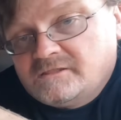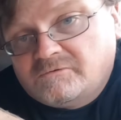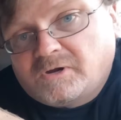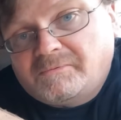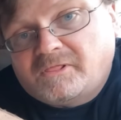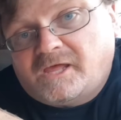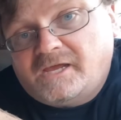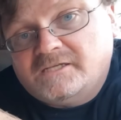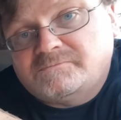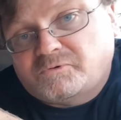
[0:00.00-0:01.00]
The rubber
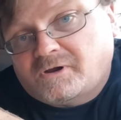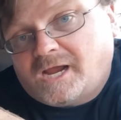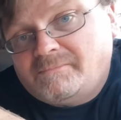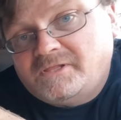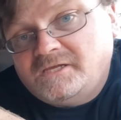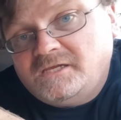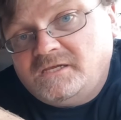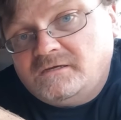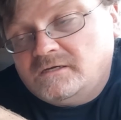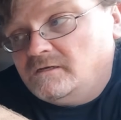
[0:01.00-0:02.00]
line is
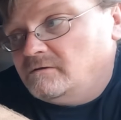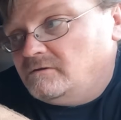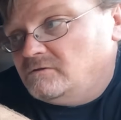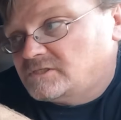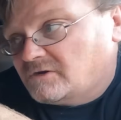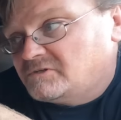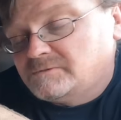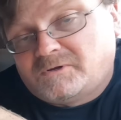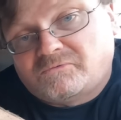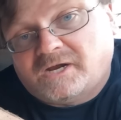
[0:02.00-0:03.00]
probably
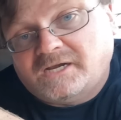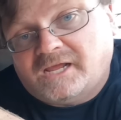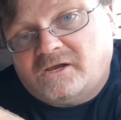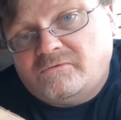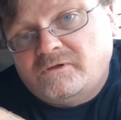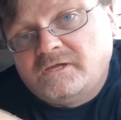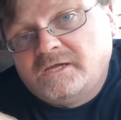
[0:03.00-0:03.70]
serviceable right now,